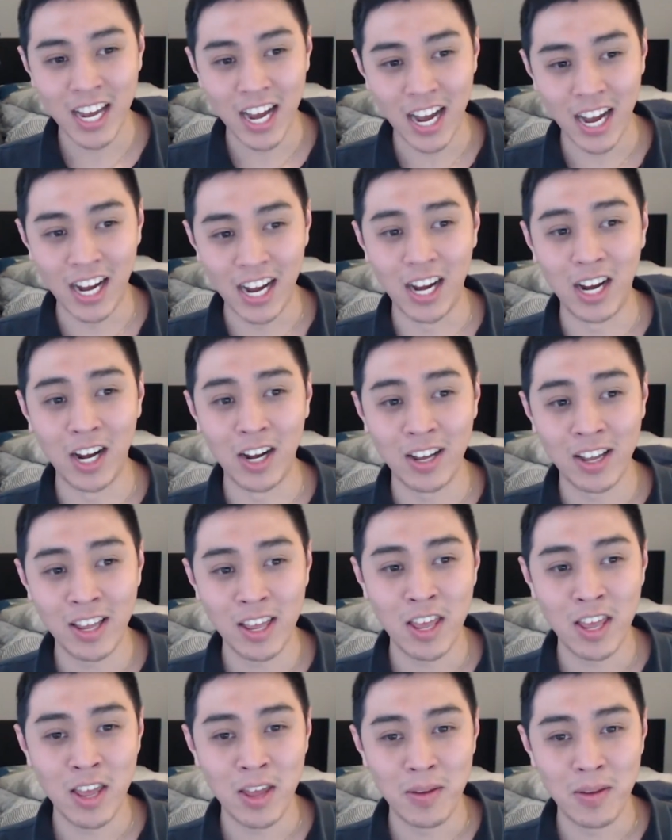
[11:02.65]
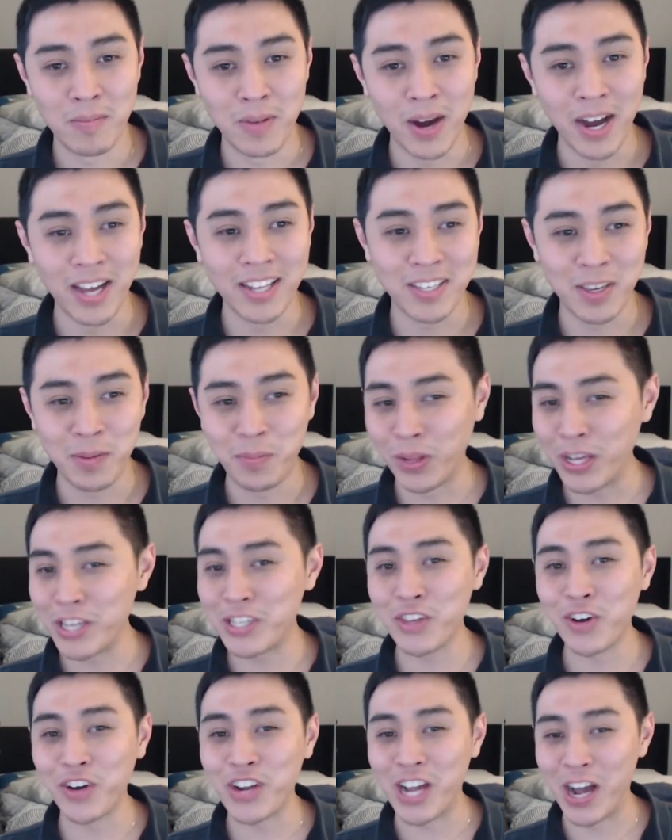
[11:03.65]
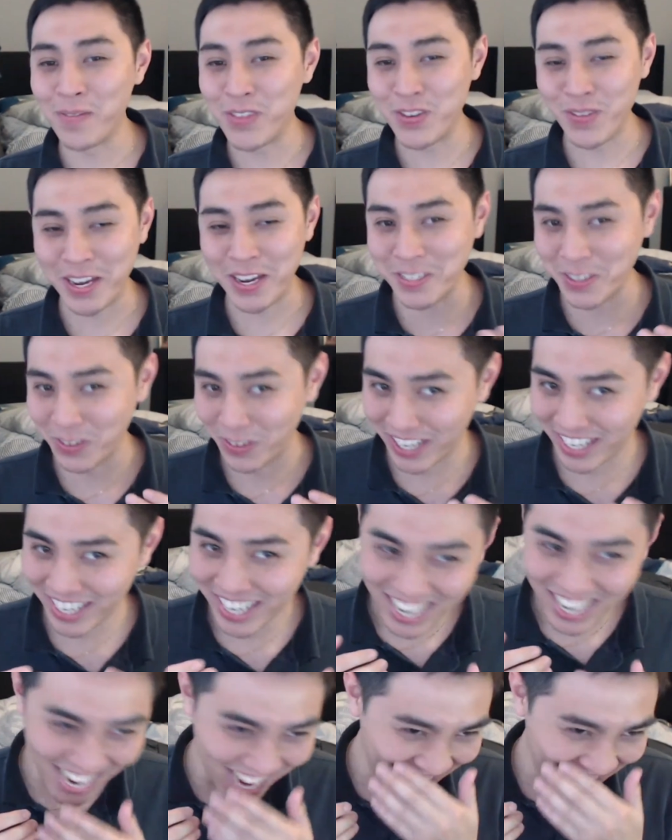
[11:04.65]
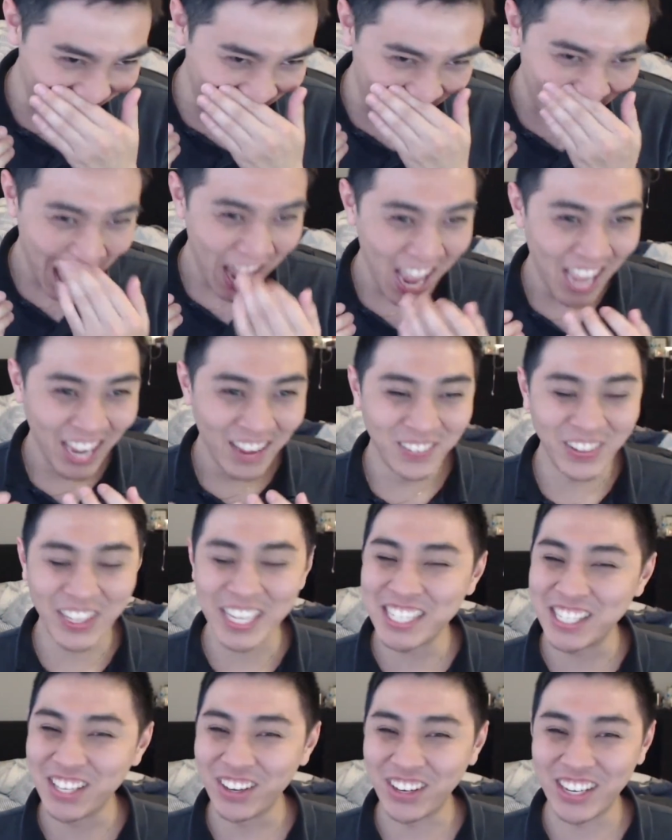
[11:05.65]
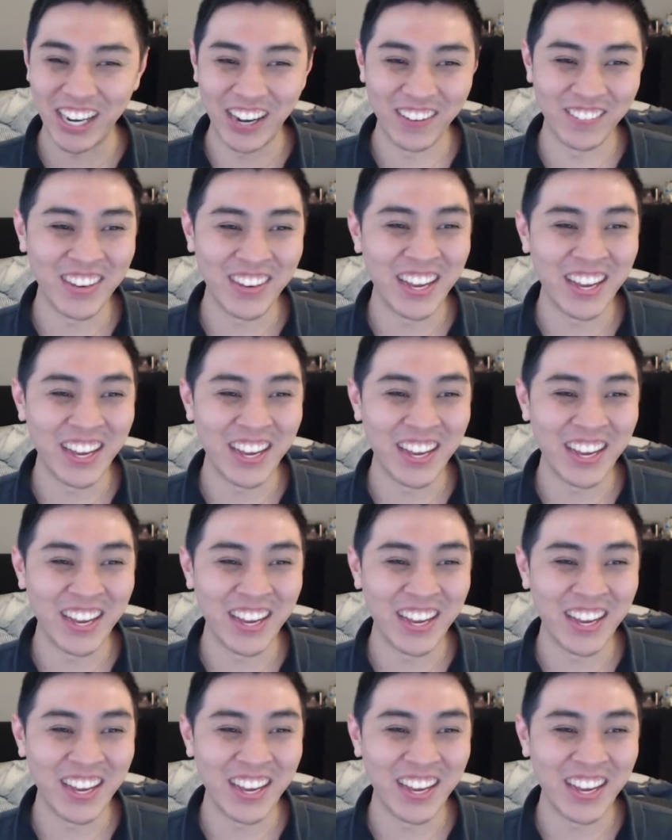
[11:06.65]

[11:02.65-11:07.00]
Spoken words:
But please still come to my store. Please still come.